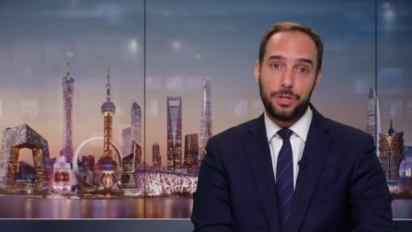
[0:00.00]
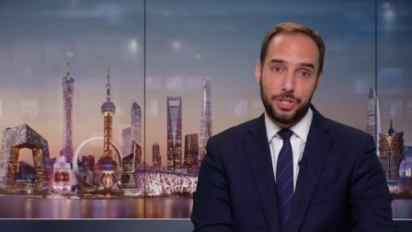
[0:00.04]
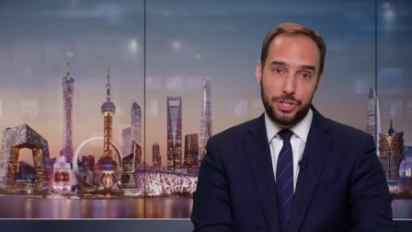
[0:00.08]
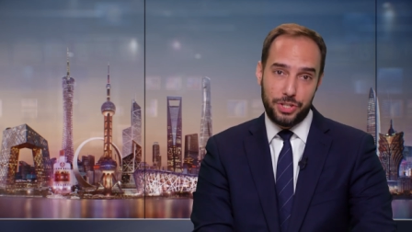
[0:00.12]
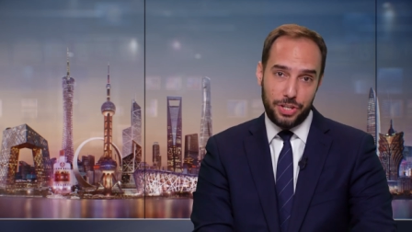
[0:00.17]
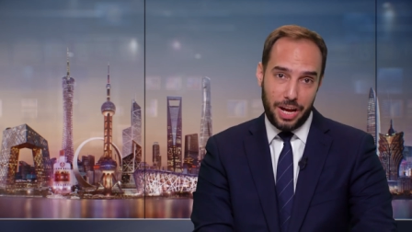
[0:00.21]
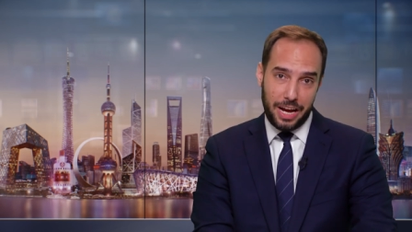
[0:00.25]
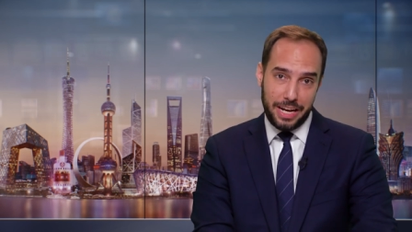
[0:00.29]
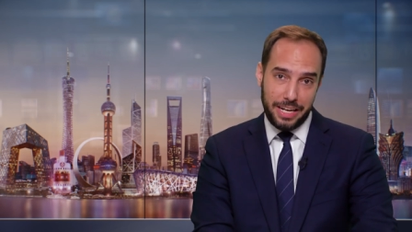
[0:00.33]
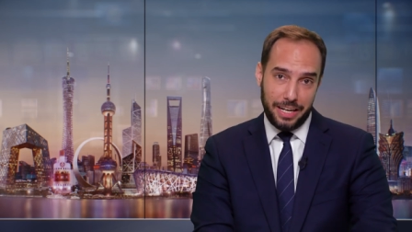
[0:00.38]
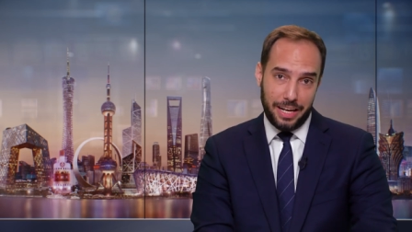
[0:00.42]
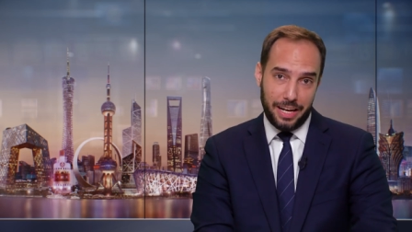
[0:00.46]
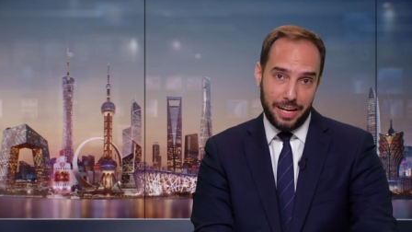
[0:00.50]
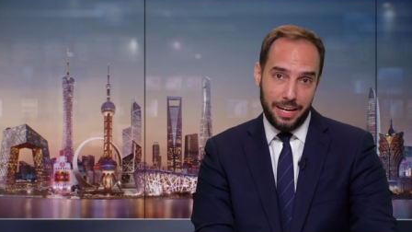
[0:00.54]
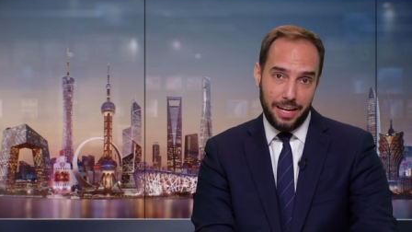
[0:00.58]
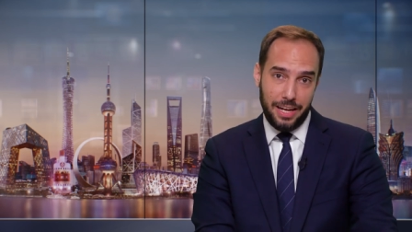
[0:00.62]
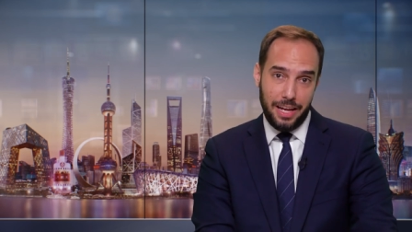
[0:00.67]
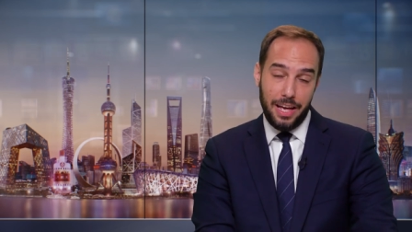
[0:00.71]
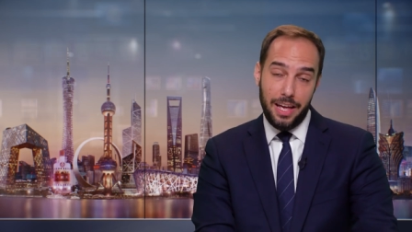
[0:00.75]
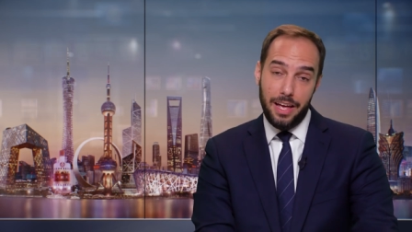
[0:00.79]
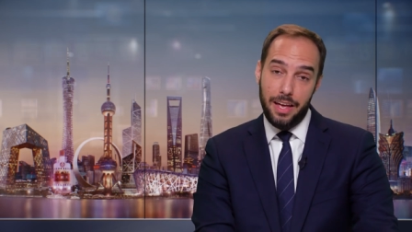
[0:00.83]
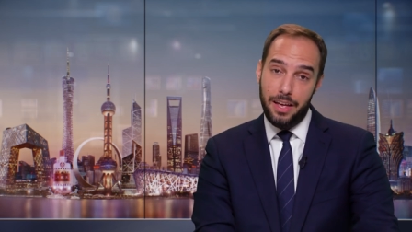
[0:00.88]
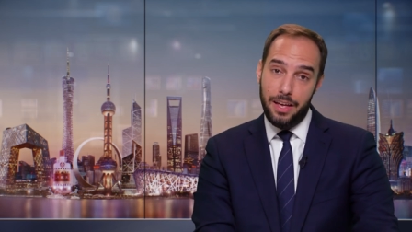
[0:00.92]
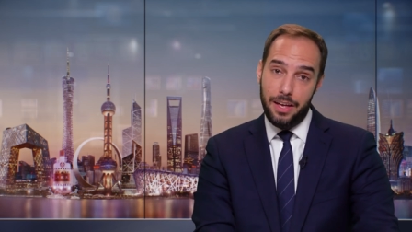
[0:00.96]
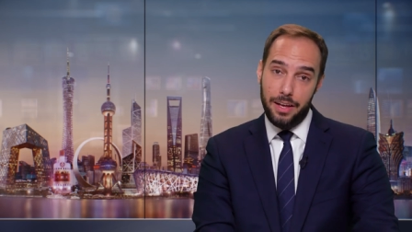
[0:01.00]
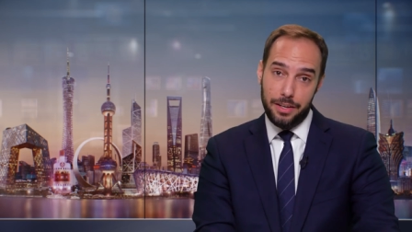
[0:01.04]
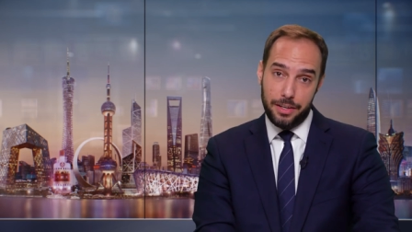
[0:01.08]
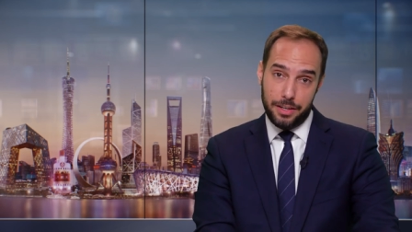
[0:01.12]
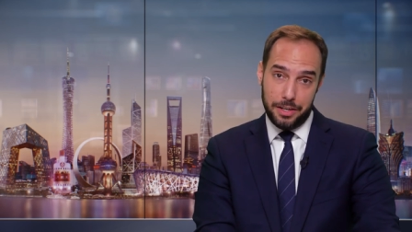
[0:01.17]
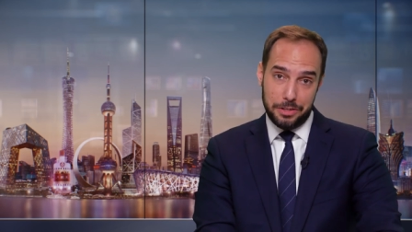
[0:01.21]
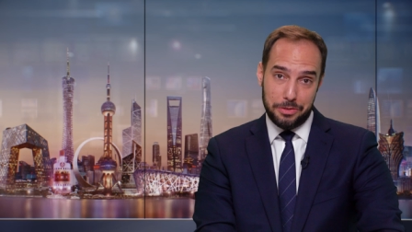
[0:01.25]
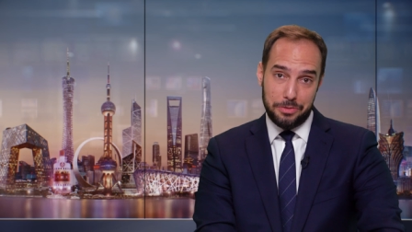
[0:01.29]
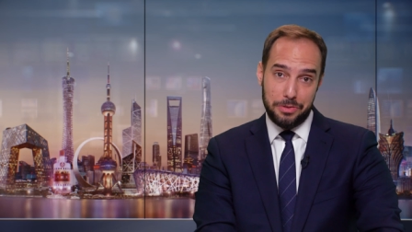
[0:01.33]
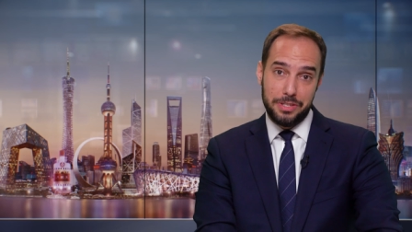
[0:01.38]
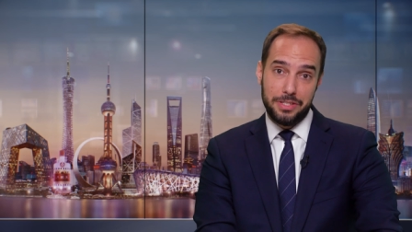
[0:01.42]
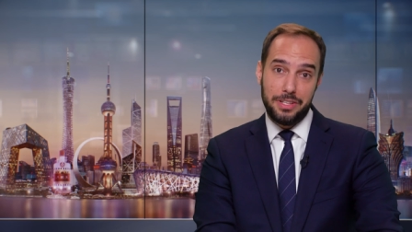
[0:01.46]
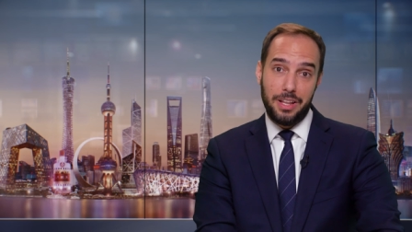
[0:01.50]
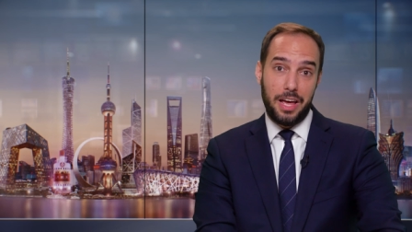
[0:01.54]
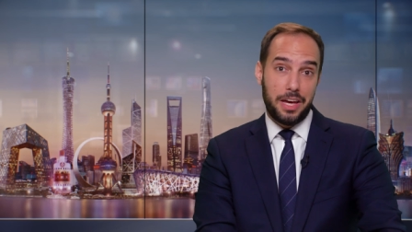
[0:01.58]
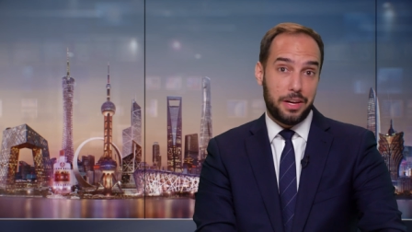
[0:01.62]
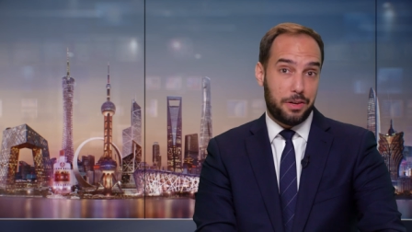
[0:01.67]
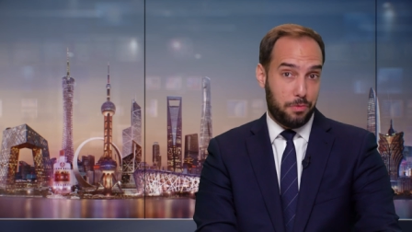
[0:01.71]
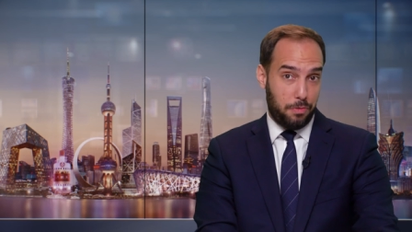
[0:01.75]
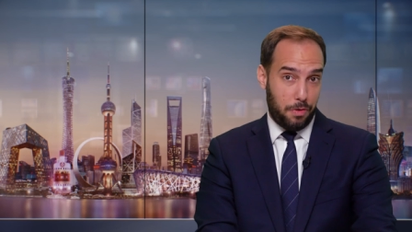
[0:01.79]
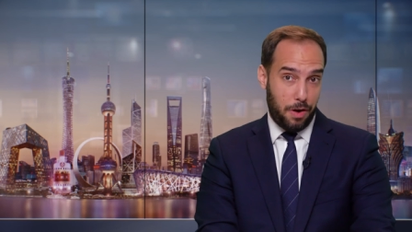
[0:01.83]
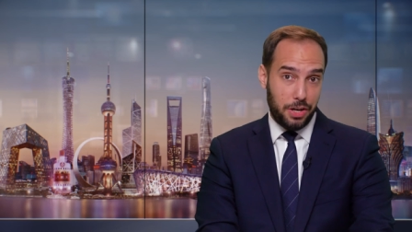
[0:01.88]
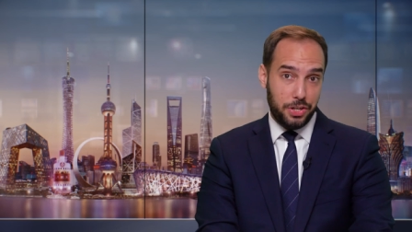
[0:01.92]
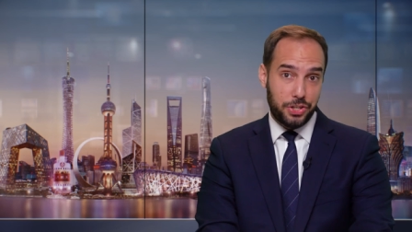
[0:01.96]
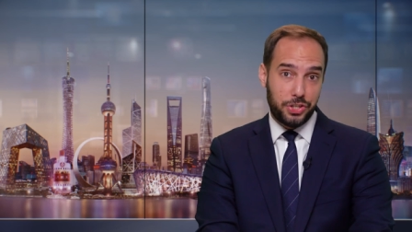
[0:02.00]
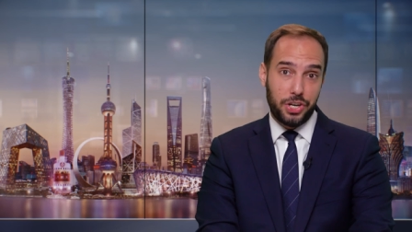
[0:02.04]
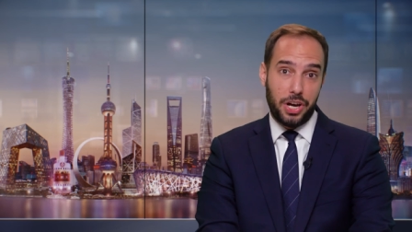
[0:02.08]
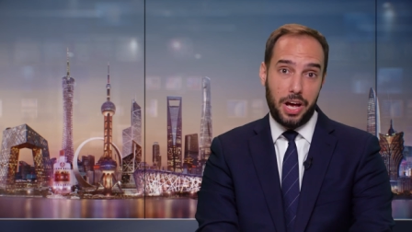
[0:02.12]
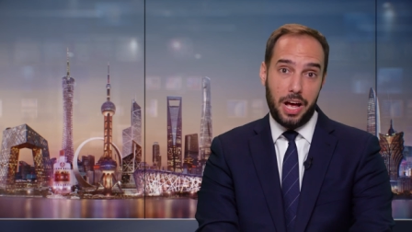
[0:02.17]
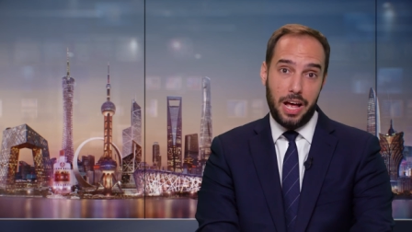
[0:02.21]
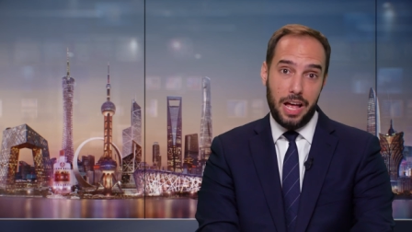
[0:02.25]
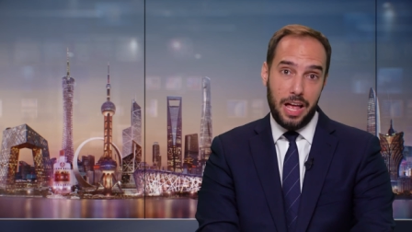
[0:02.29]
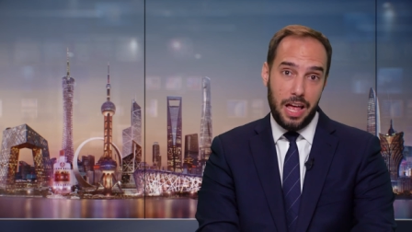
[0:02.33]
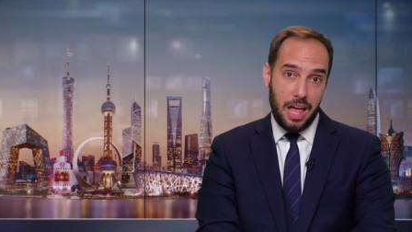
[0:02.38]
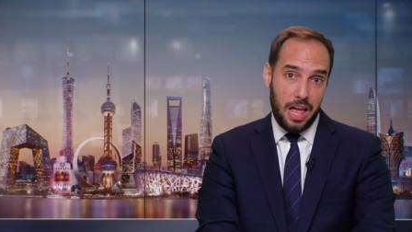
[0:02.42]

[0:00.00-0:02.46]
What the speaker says: China. Countries like Russia.